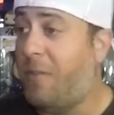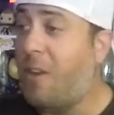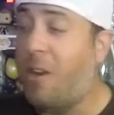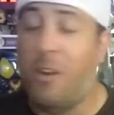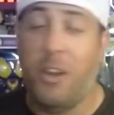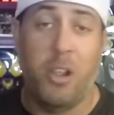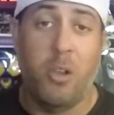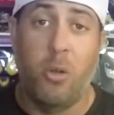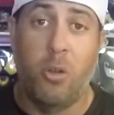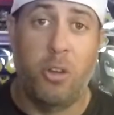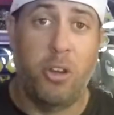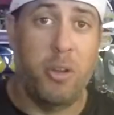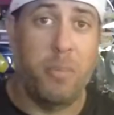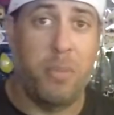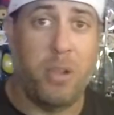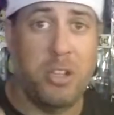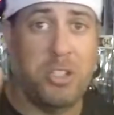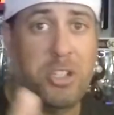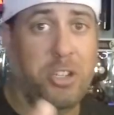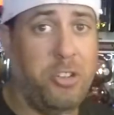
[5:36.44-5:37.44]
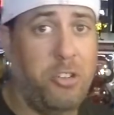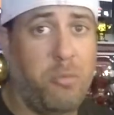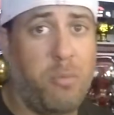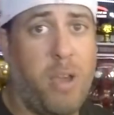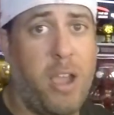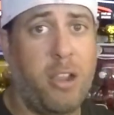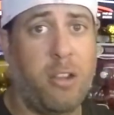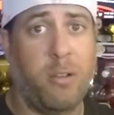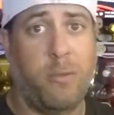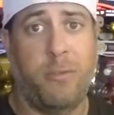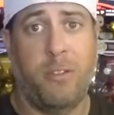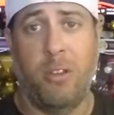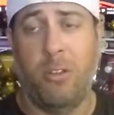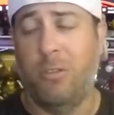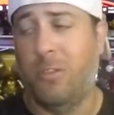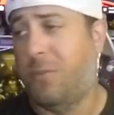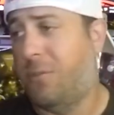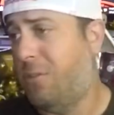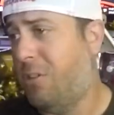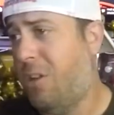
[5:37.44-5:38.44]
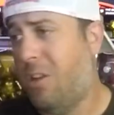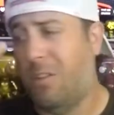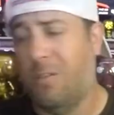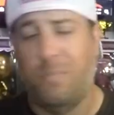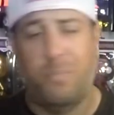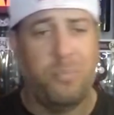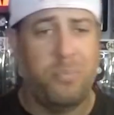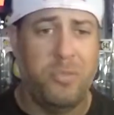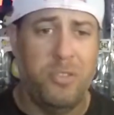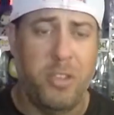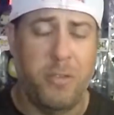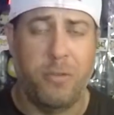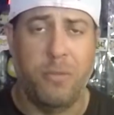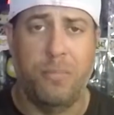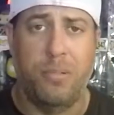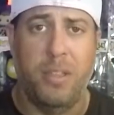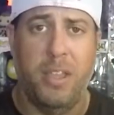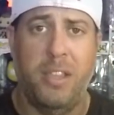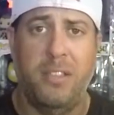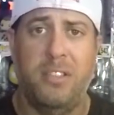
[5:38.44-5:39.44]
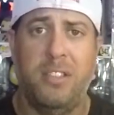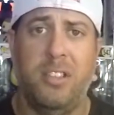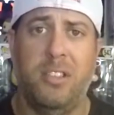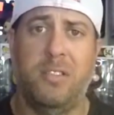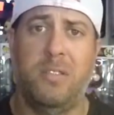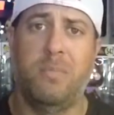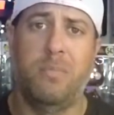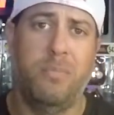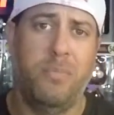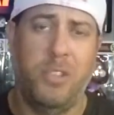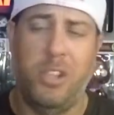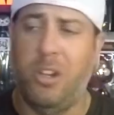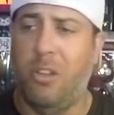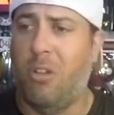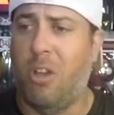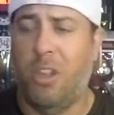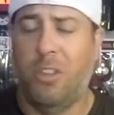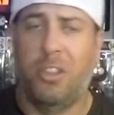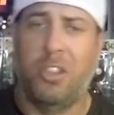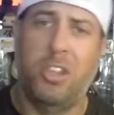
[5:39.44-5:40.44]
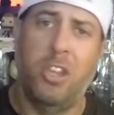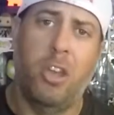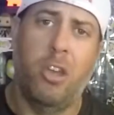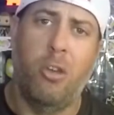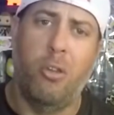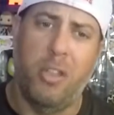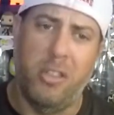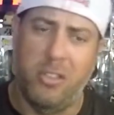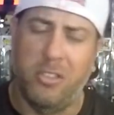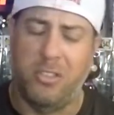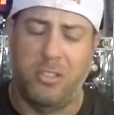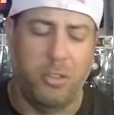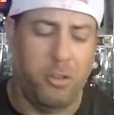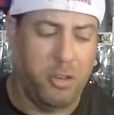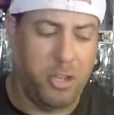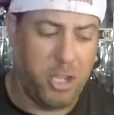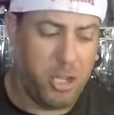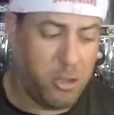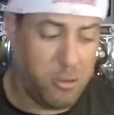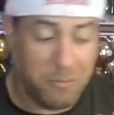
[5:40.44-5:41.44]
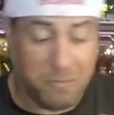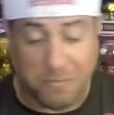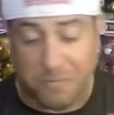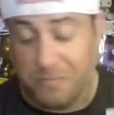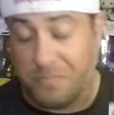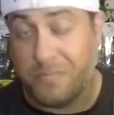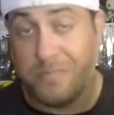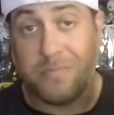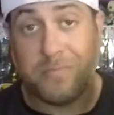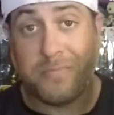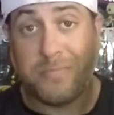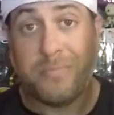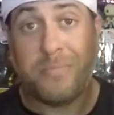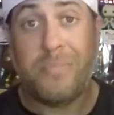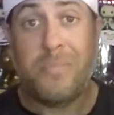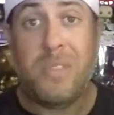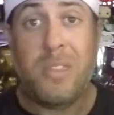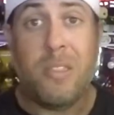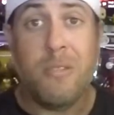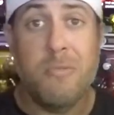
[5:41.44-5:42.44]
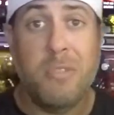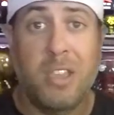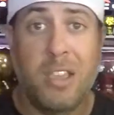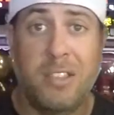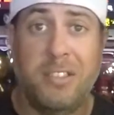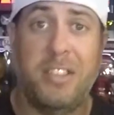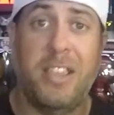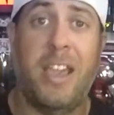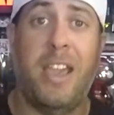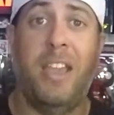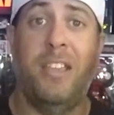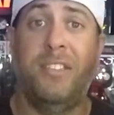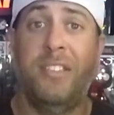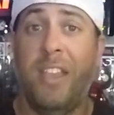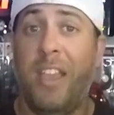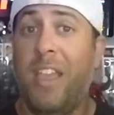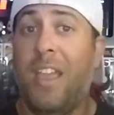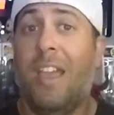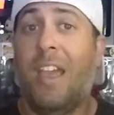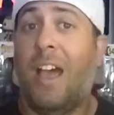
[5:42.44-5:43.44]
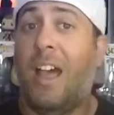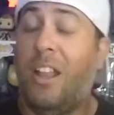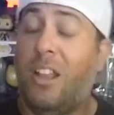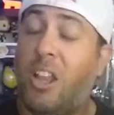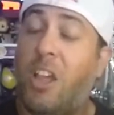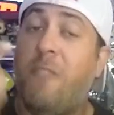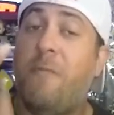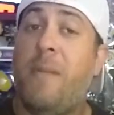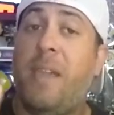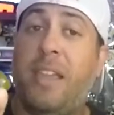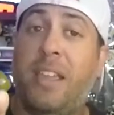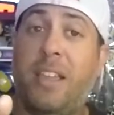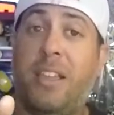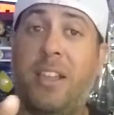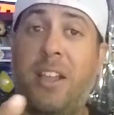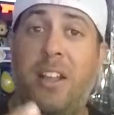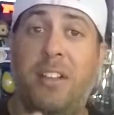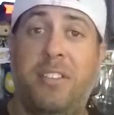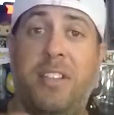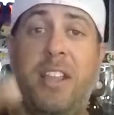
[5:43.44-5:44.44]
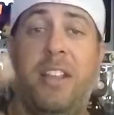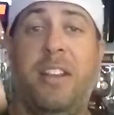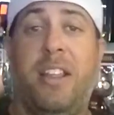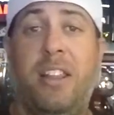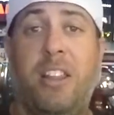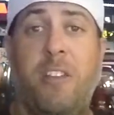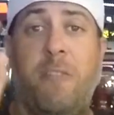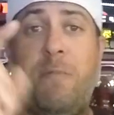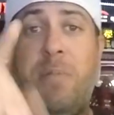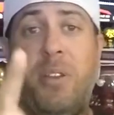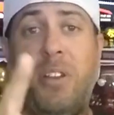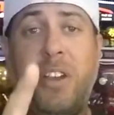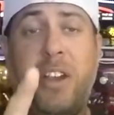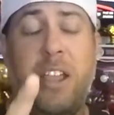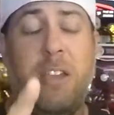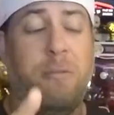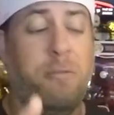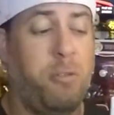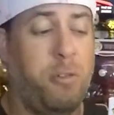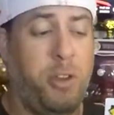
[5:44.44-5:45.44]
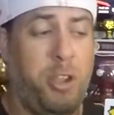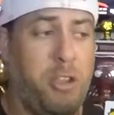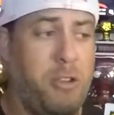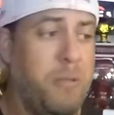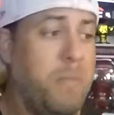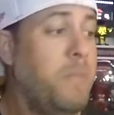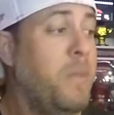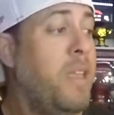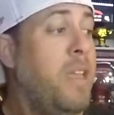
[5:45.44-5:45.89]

I've already ordered a bunch of new microphones for all different places, you know, on the go, in the studio. Because, guys, I love making content and I love putting it out for you.